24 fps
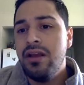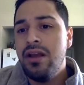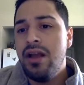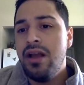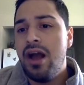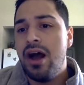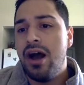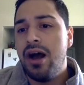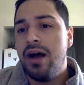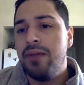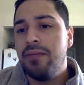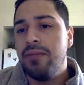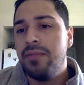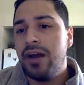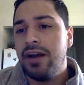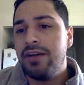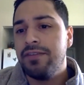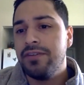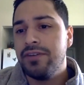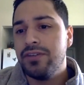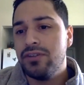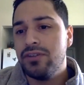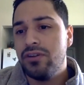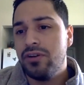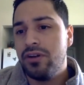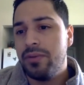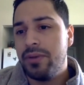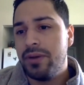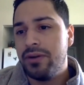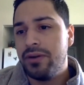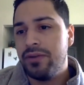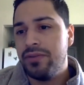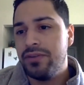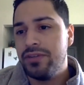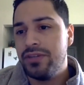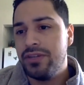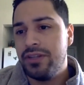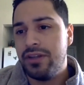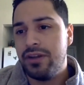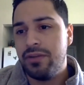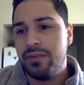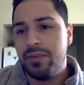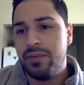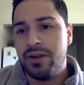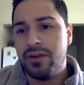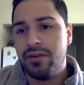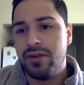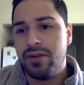Um, I first learned about conversion
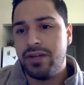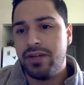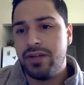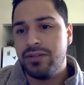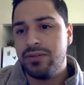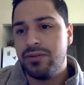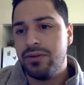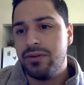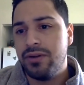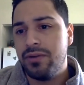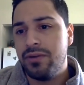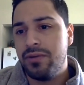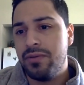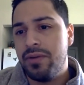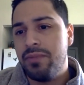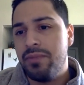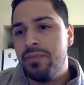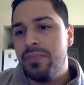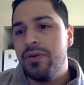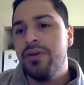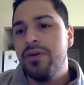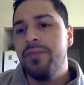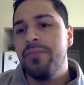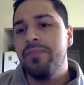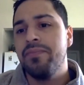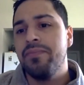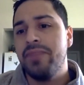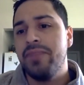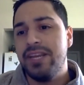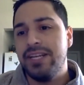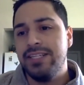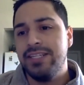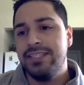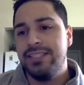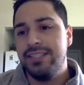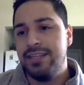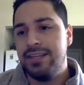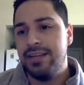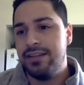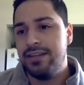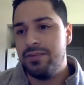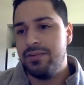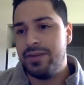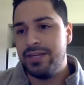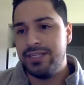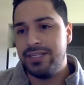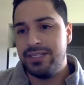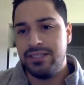therapy in grad school, and I remember being sick
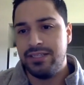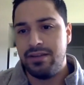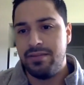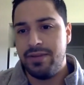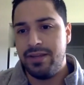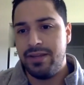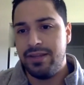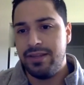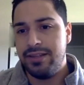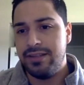in my stomach.